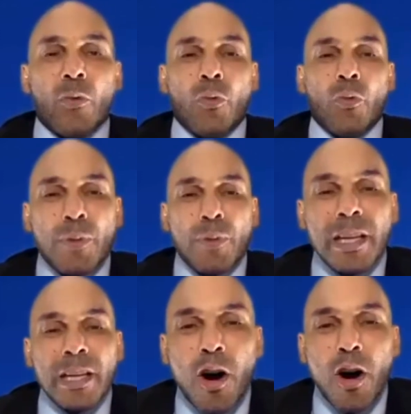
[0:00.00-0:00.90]
We probably
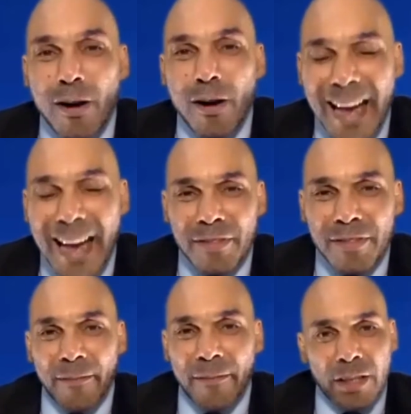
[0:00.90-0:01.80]
all have
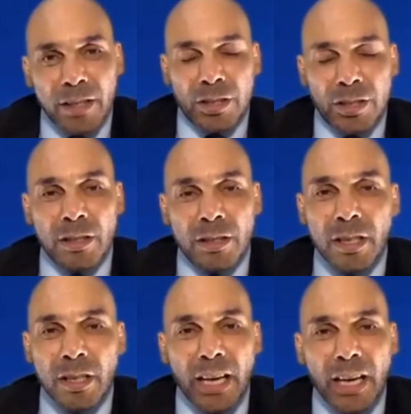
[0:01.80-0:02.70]
that vision
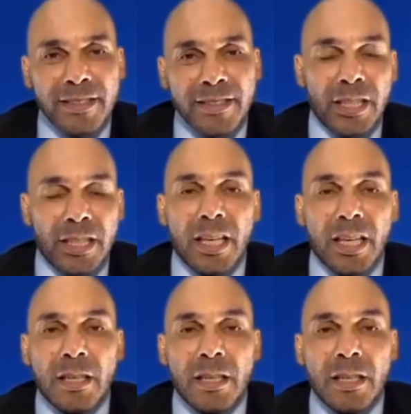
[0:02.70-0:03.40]
as a kid,